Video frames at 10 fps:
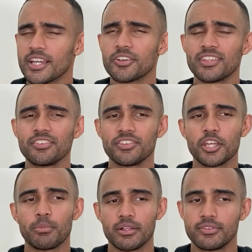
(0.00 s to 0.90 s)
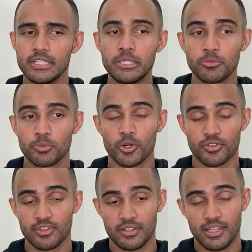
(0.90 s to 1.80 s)
yeah, because that's the thing about team
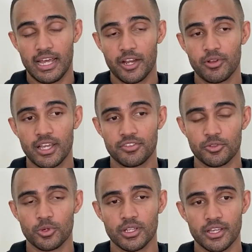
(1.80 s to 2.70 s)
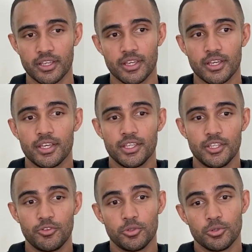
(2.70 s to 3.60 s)
sports that I realized as well. Like,
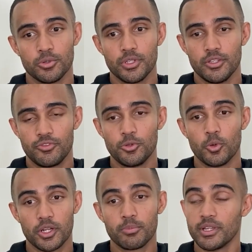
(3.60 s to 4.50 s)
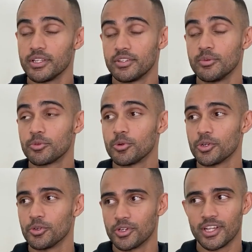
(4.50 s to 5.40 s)
if you want to play a team
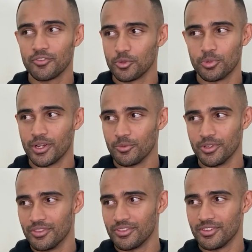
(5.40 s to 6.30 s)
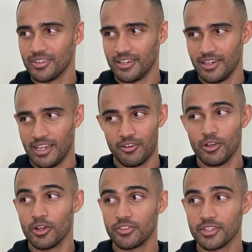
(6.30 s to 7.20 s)
sport, you're gonna have to put up with a
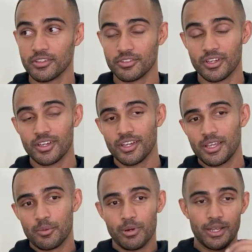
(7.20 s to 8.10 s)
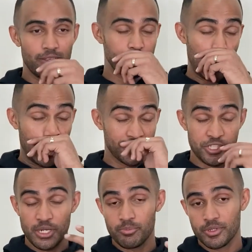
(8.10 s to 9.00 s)
lot of things, but as a
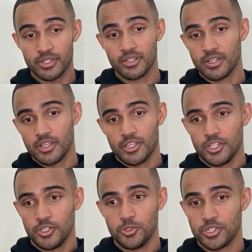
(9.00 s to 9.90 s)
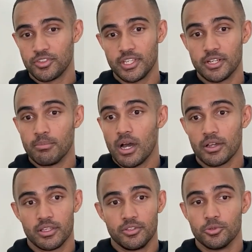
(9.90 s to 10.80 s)
jumper, you just hit a
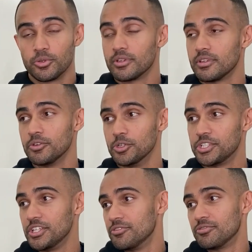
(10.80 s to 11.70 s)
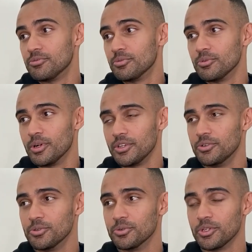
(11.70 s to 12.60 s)
mark and you achieve
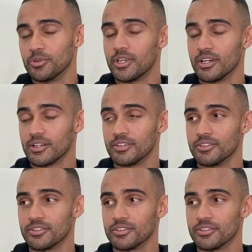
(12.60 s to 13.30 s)
what you get, kind of